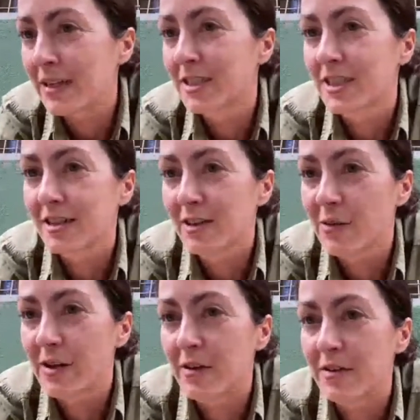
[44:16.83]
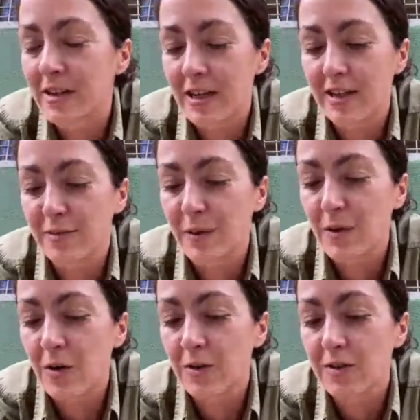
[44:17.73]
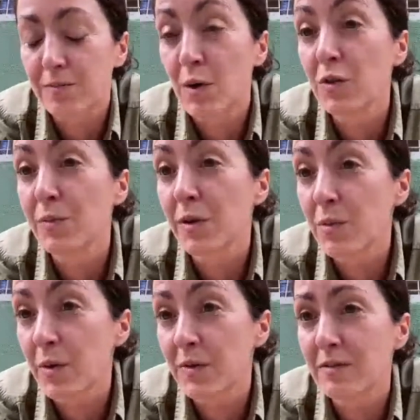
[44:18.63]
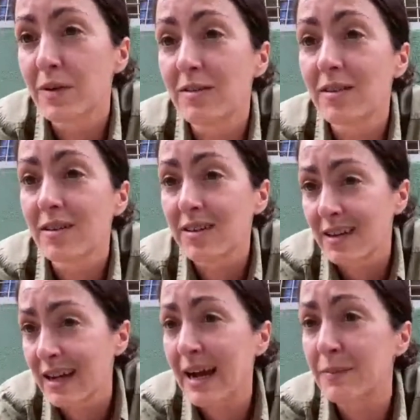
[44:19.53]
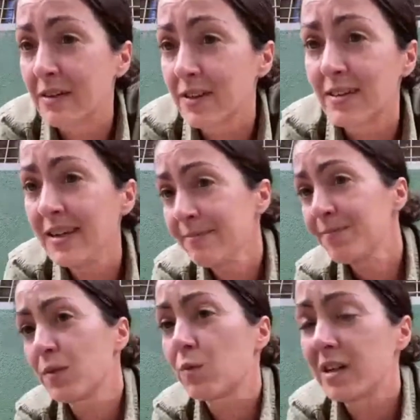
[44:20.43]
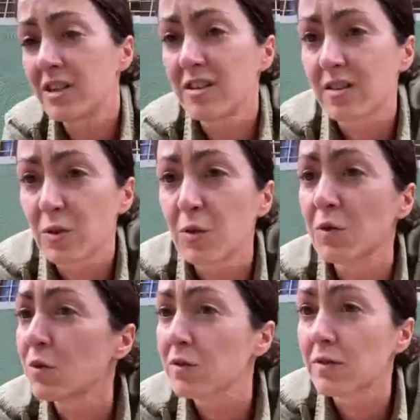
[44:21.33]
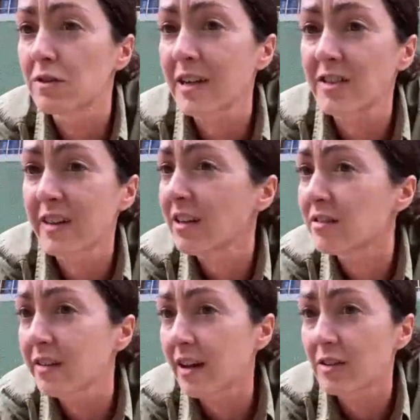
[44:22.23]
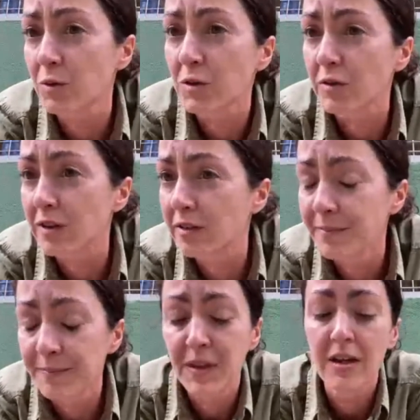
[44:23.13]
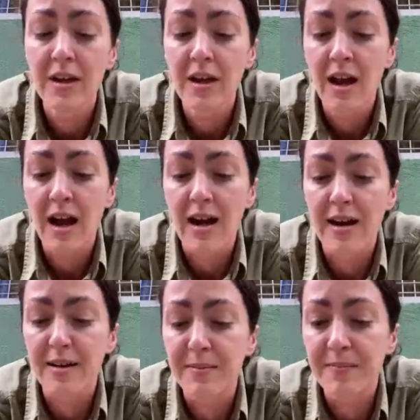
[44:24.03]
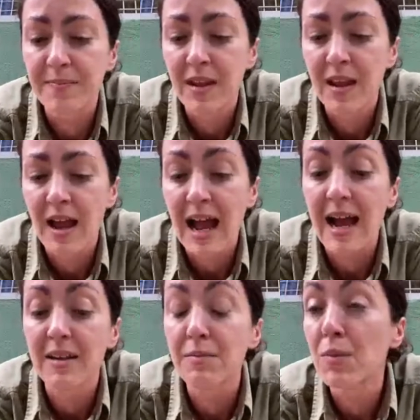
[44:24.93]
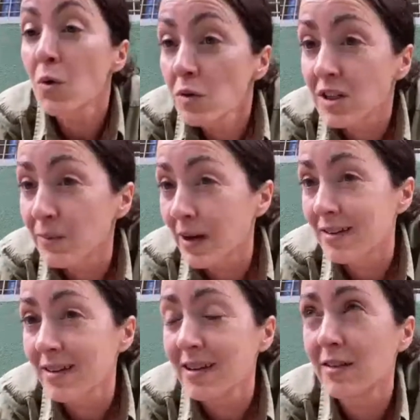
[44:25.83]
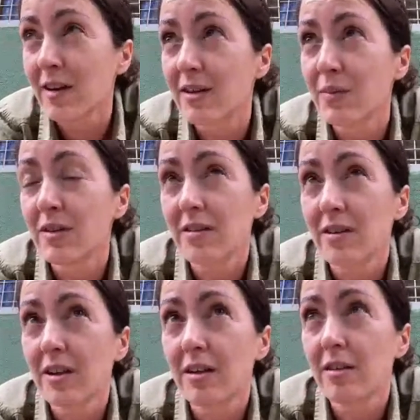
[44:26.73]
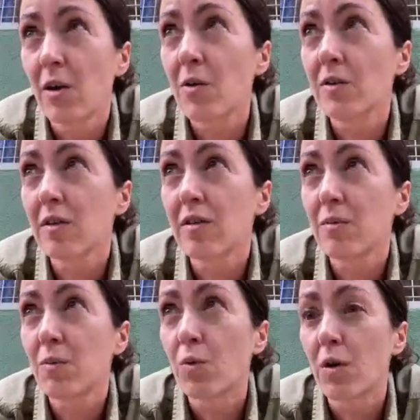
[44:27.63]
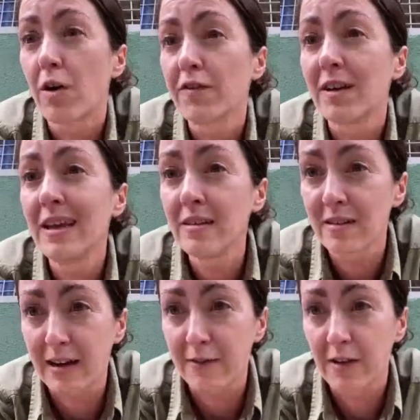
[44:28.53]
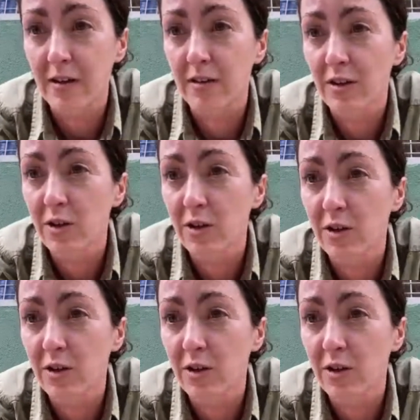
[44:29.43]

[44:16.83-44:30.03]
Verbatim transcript: picture going on is because most bonobos had been studied in captivity, which does all sorts of strange things to their social system. Um, and most chimpanzees that had been studied long term were often East African.